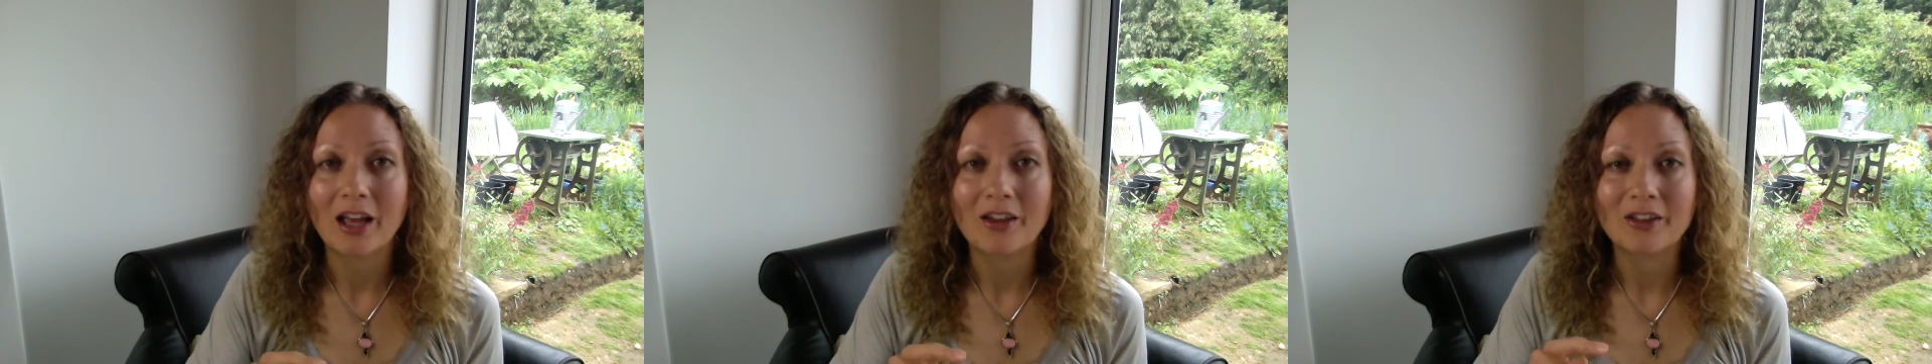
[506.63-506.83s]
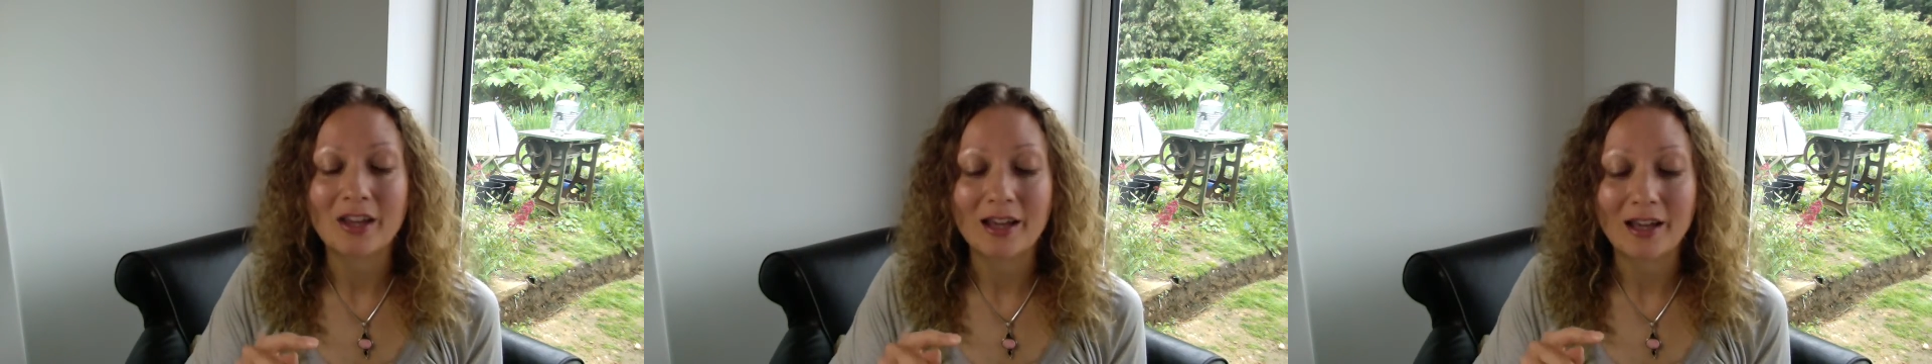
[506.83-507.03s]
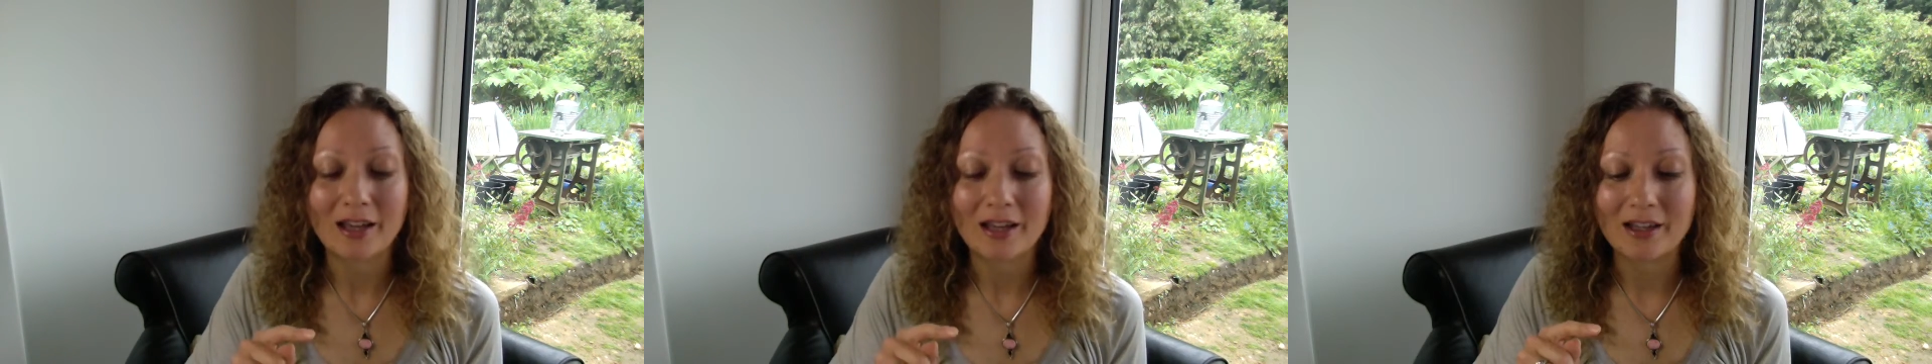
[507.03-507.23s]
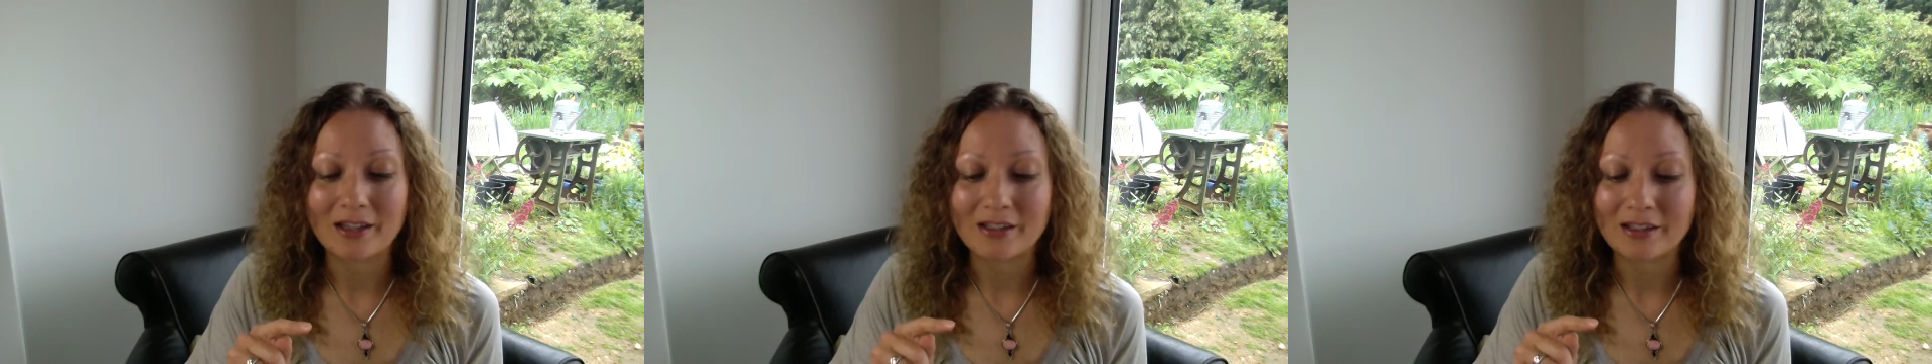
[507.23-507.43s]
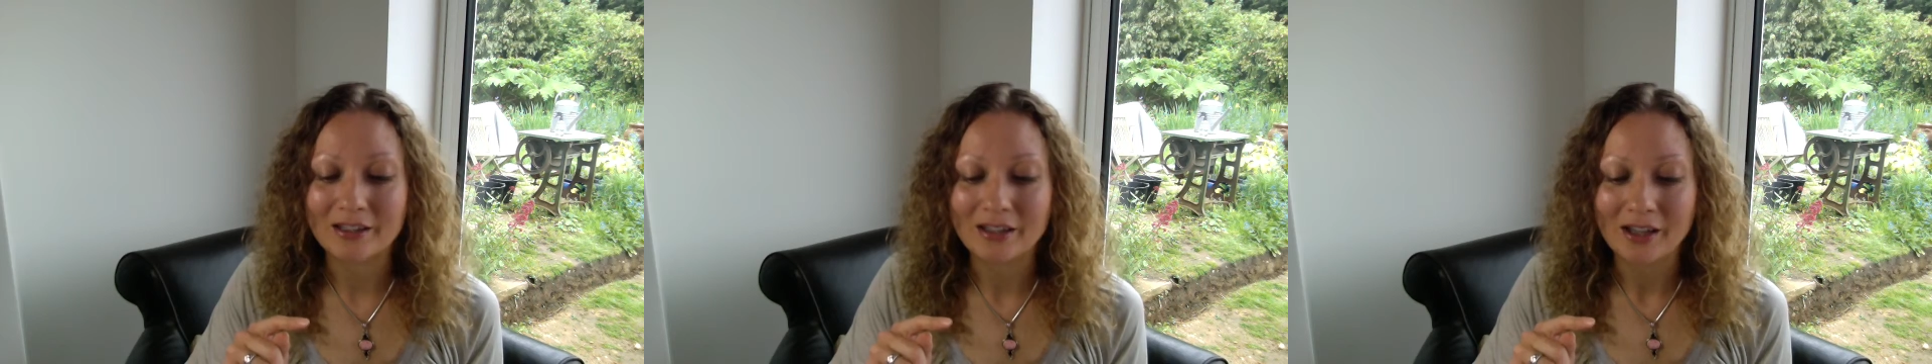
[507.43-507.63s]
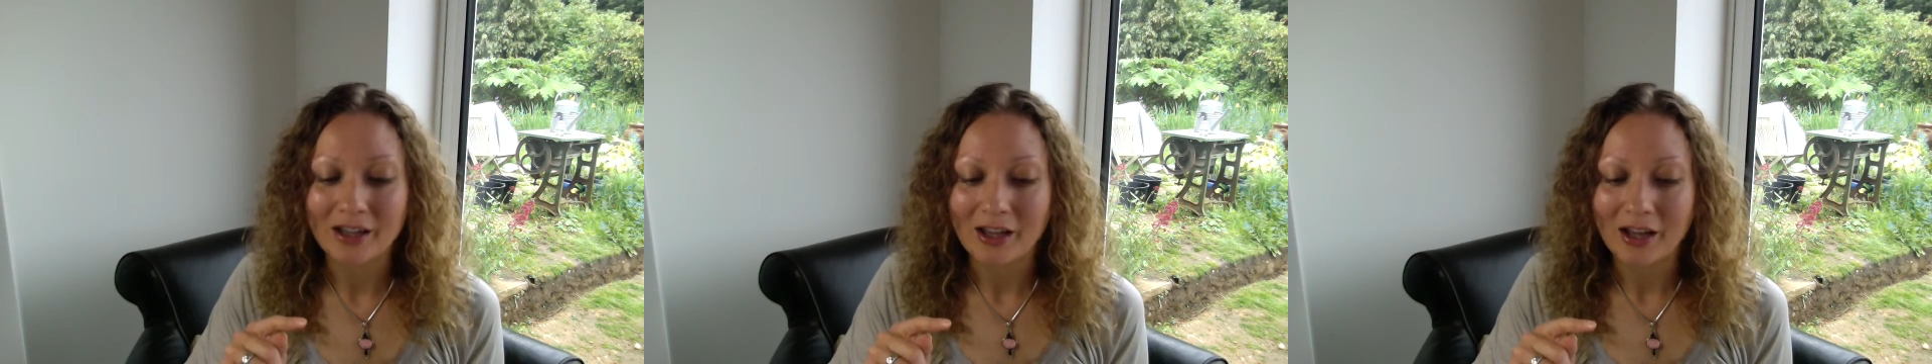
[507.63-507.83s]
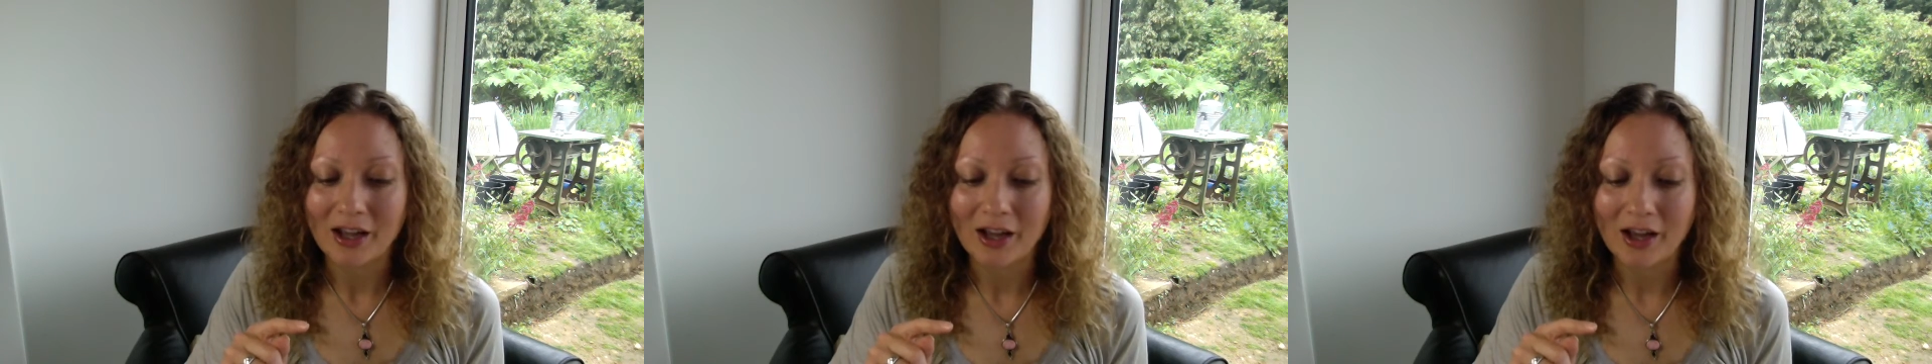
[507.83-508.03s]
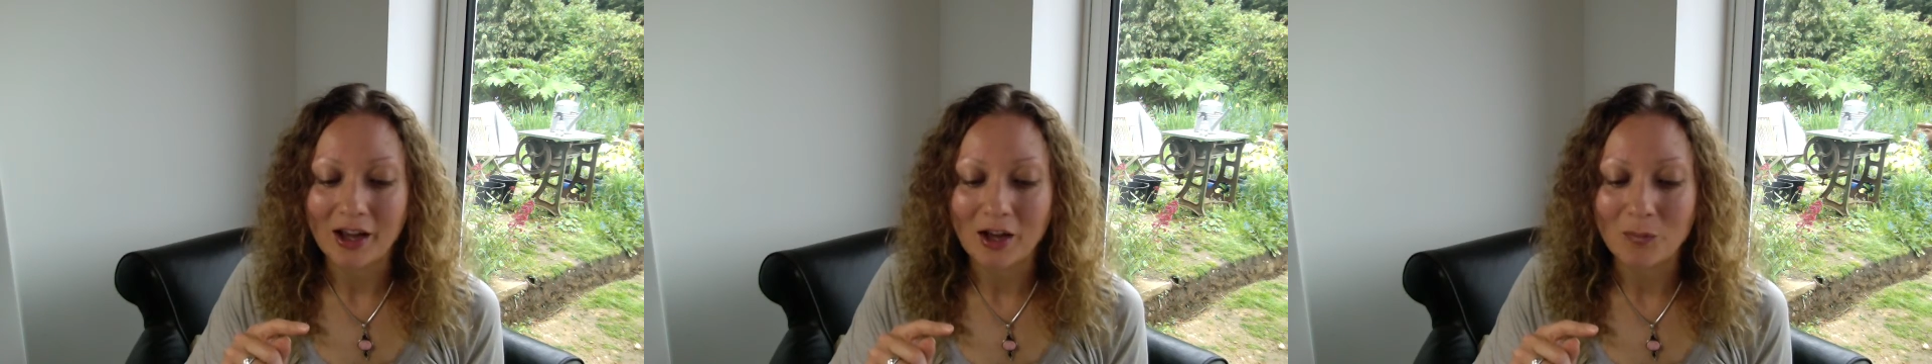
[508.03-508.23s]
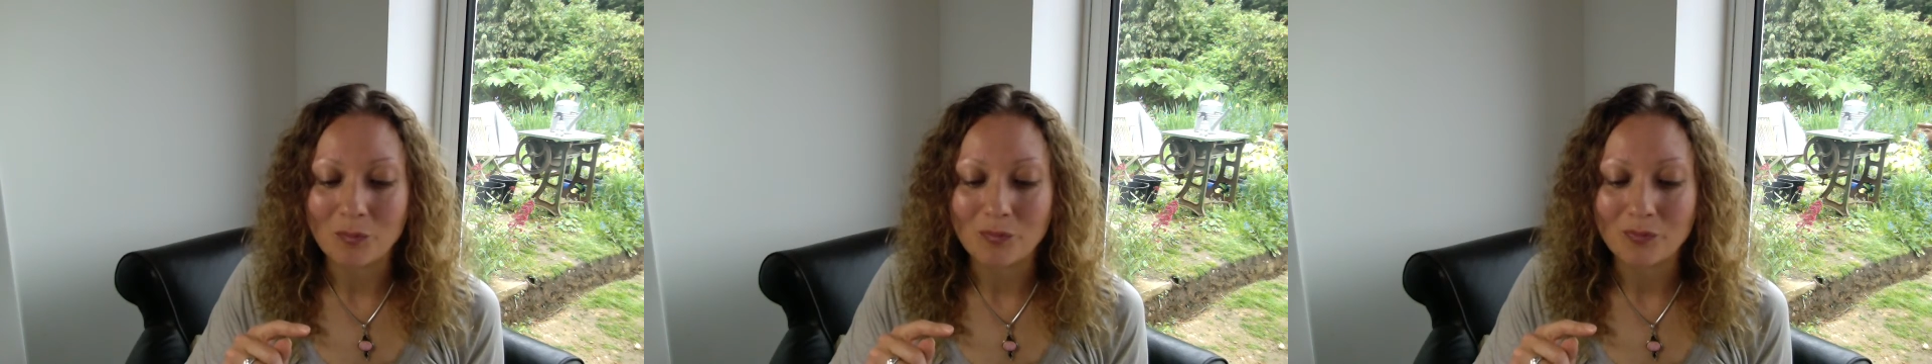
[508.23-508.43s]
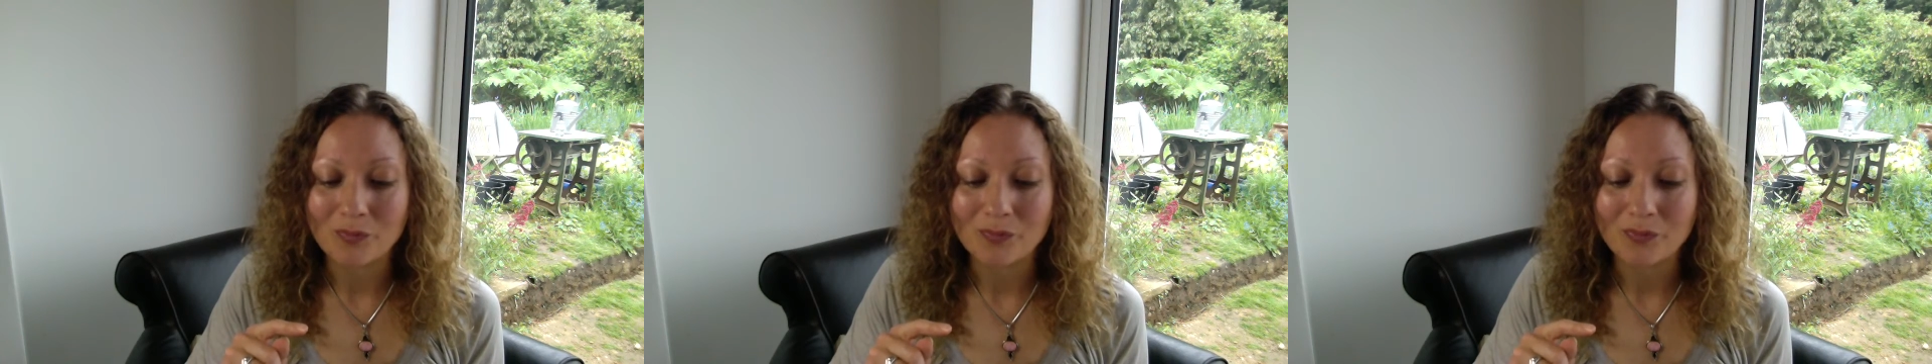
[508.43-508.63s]
they
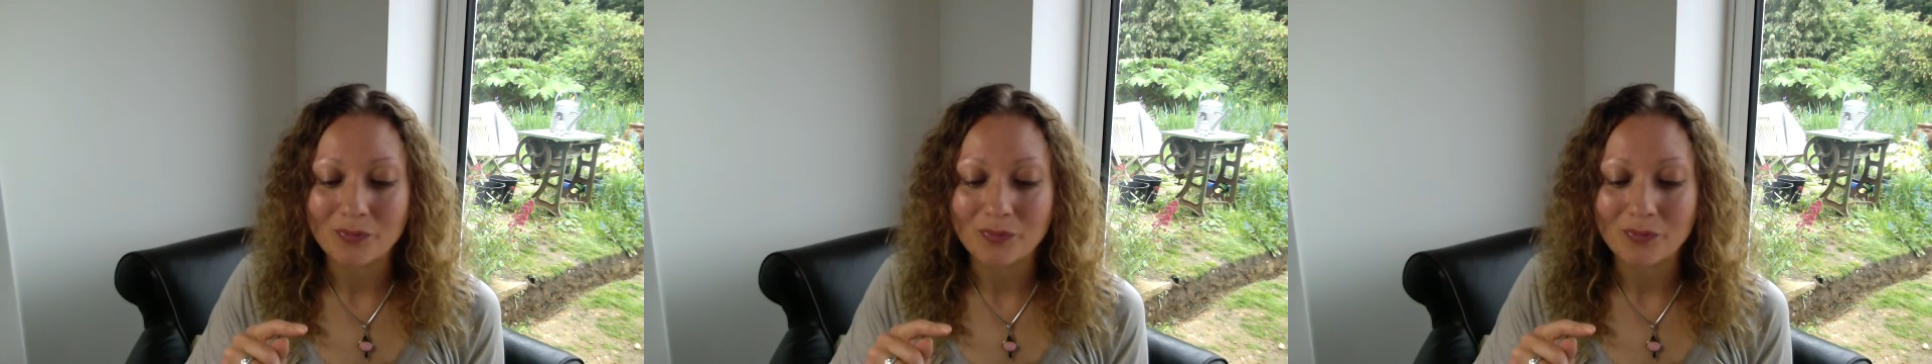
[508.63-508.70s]
um,